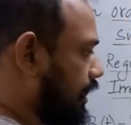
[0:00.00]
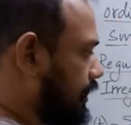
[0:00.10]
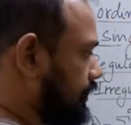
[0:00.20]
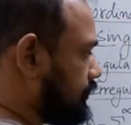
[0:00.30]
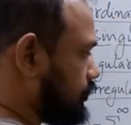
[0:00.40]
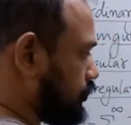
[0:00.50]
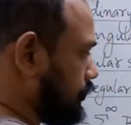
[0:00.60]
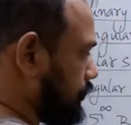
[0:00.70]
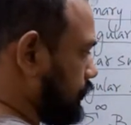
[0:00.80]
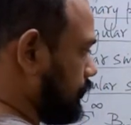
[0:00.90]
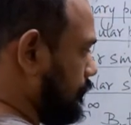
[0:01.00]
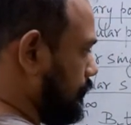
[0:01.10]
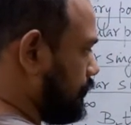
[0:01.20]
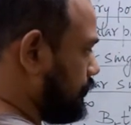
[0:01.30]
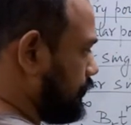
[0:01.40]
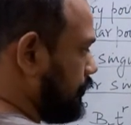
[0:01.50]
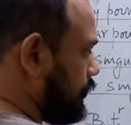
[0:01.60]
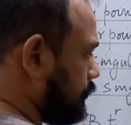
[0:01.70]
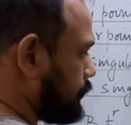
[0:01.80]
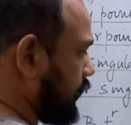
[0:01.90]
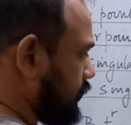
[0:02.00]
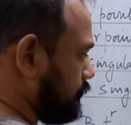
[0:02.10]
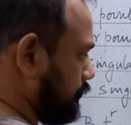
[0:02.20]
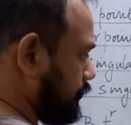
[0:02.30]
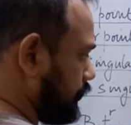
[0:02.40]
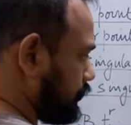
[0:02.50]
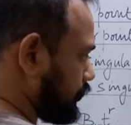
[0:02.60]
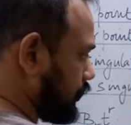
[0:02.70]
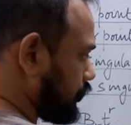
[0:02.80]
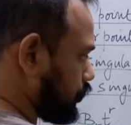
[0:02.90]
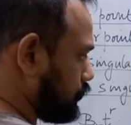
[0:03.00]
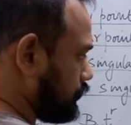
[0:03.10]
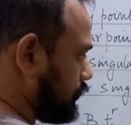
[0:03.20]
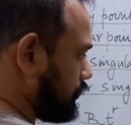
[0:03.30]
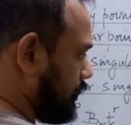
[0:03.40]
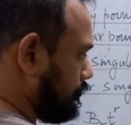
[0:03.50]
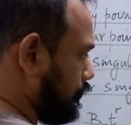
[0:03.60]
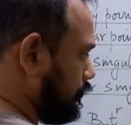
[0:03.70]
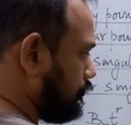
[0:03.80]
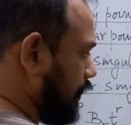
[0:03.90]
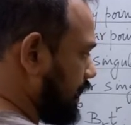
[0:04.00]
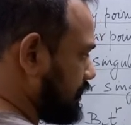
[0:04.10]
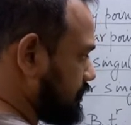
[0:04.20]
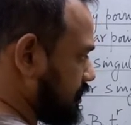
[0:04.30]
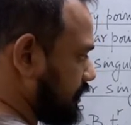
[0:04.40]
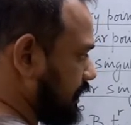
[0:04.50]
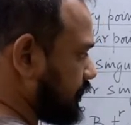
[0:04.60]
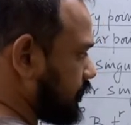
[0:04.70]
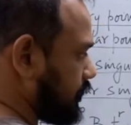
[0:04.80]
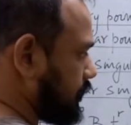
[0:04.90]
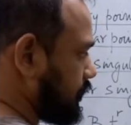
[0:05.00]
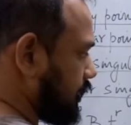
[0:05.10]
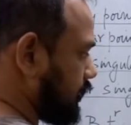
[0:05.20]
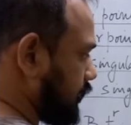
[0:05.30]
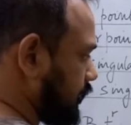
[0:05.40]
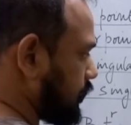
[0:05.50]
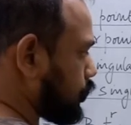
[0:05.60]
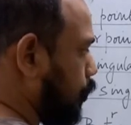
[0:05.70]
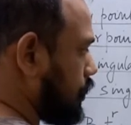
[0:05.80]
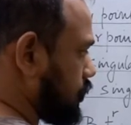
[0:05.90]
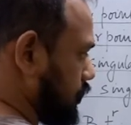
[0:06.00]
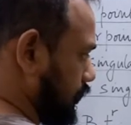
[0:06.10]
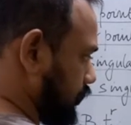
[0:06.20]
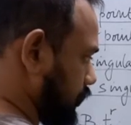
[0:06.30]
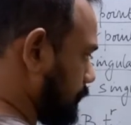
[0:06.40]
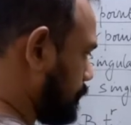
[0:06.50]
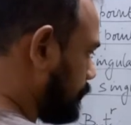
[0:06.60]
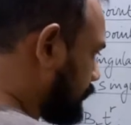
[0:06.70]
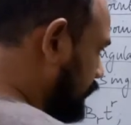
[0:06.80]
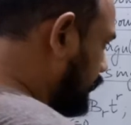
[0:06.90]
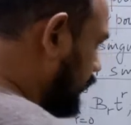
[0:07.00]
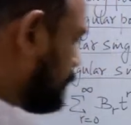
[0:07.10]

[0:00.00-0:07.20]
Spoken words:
so the objective, of course, is to therefore find these quantities. Okay,